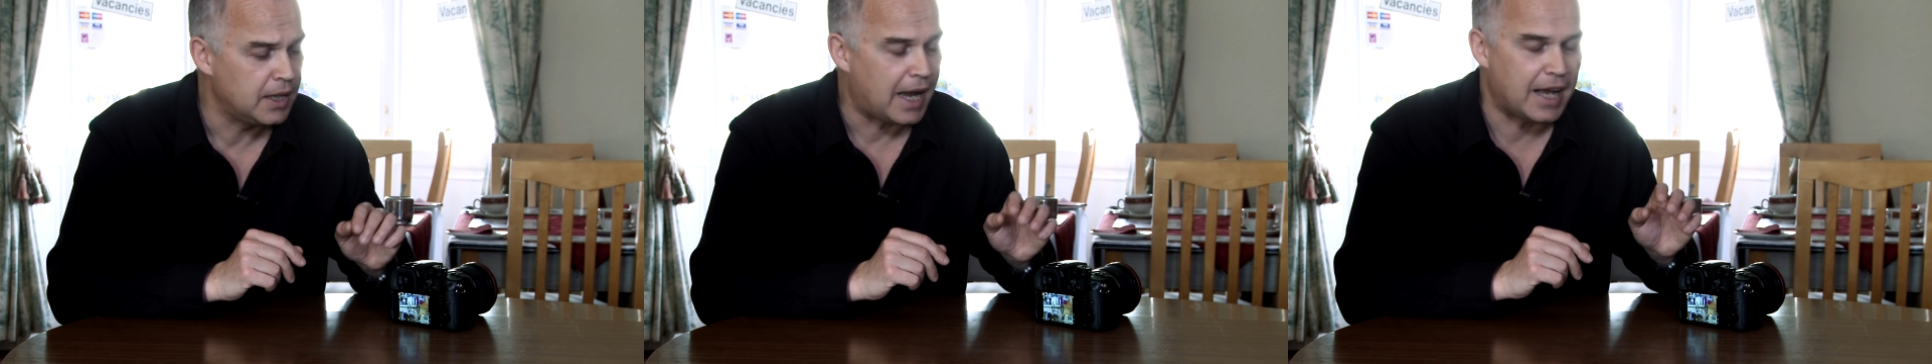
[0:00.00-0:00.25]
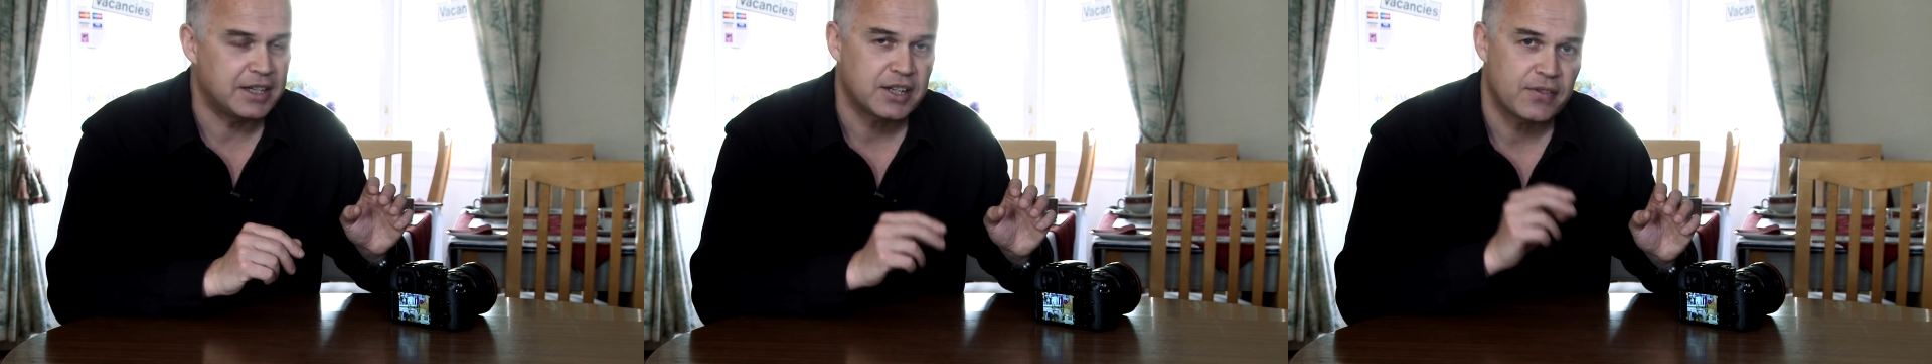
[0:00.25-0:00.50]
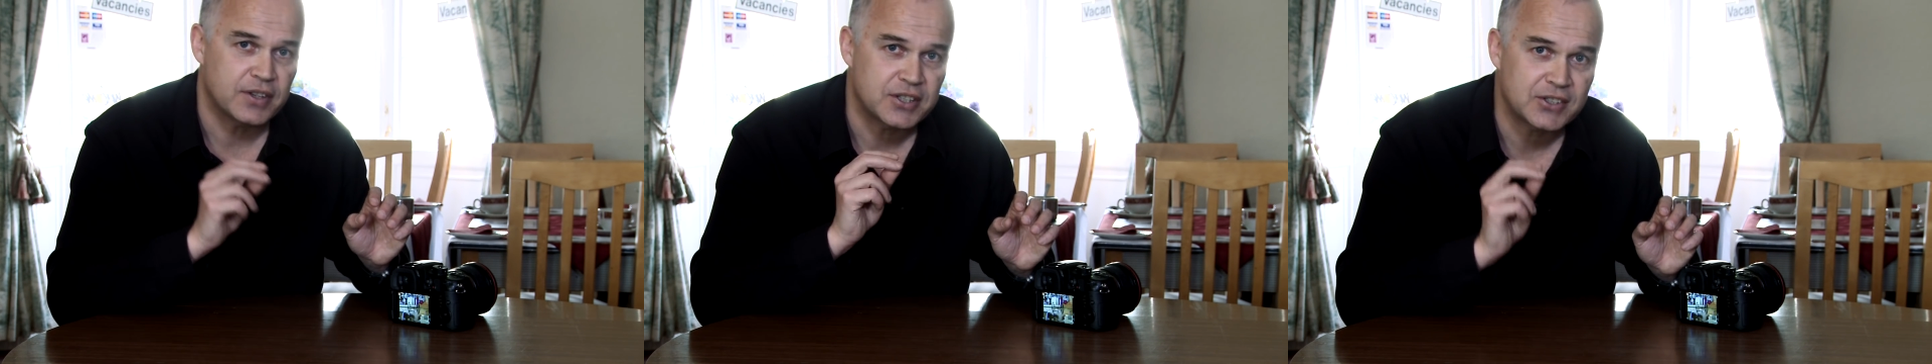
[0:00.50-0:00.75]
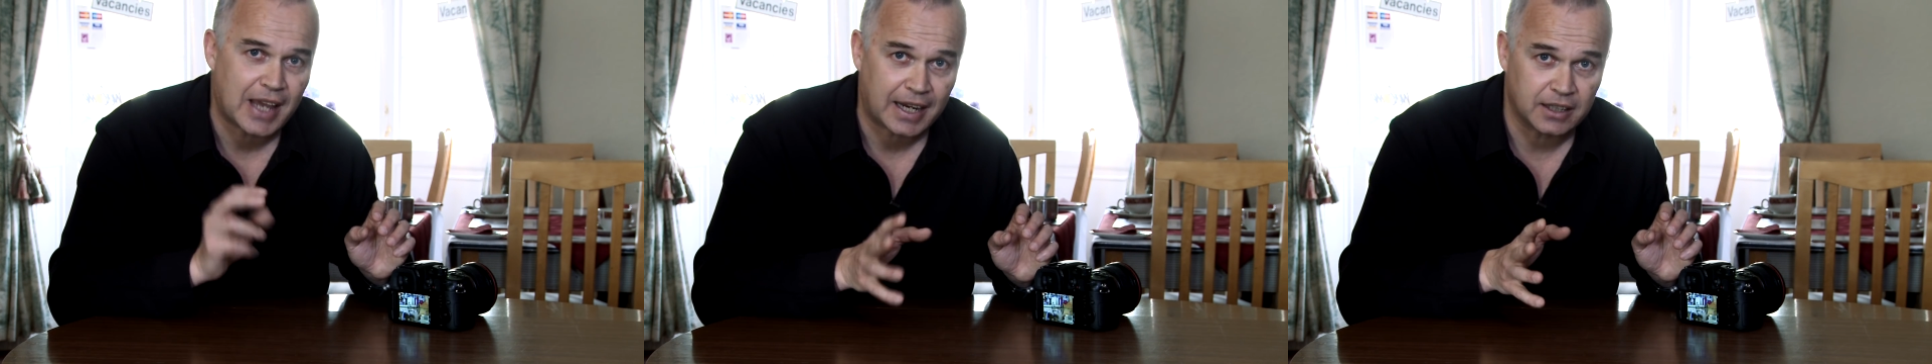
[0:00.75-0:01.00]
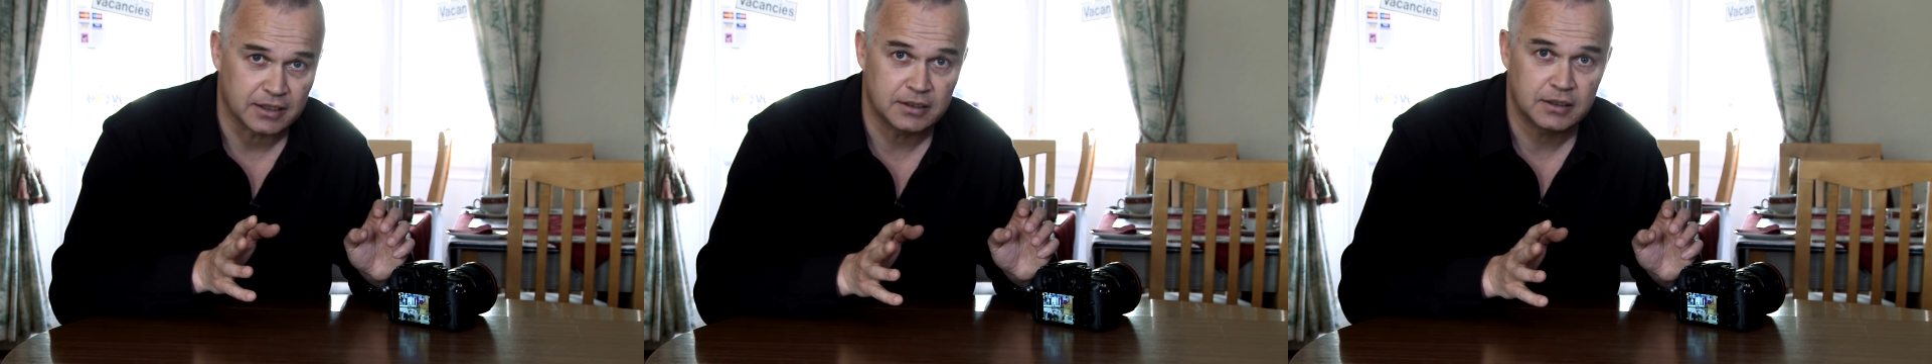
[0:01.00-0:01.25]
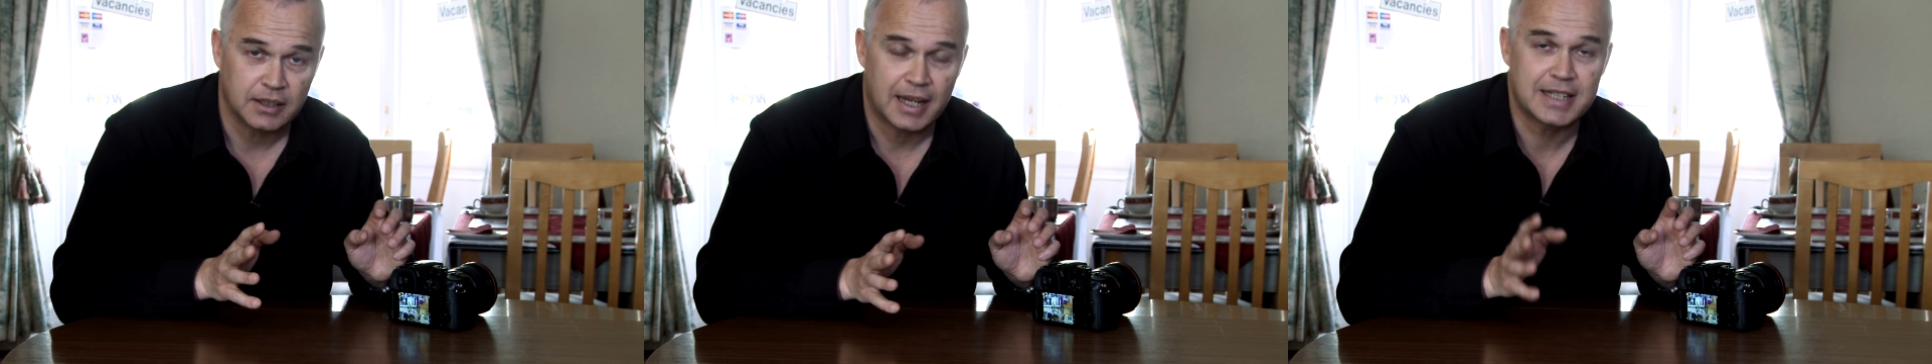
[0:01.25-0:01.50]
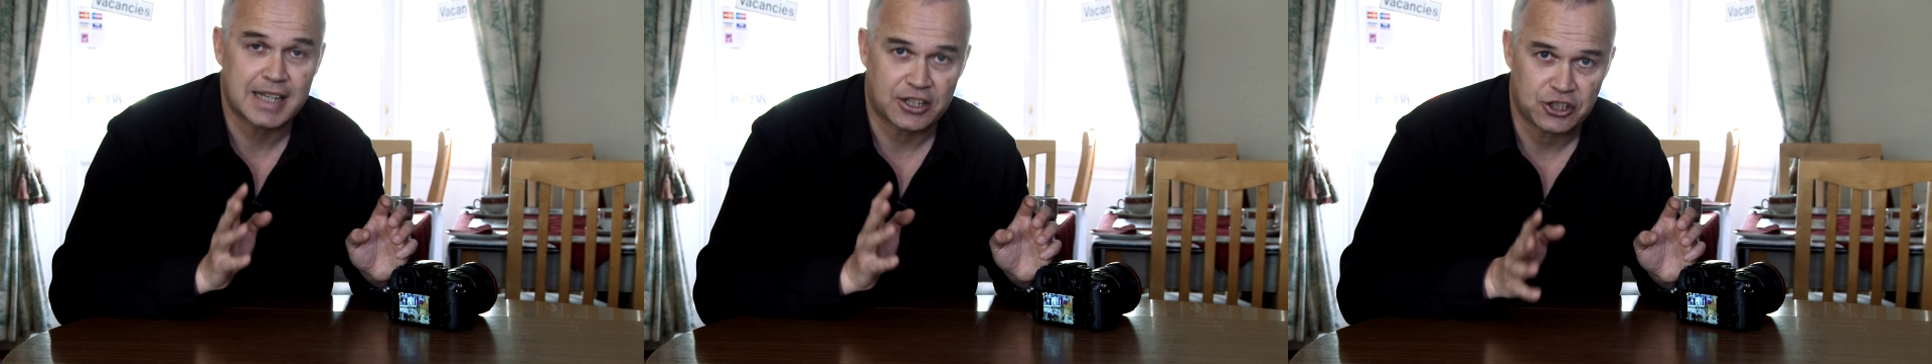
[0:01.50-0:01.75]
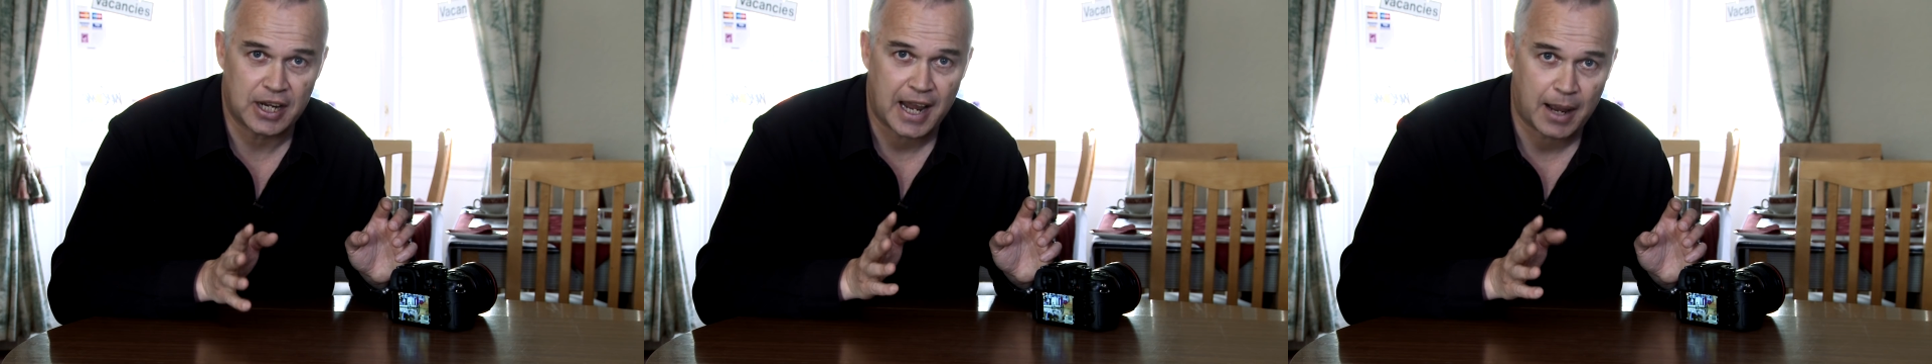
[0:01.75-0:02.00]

And the second it's actually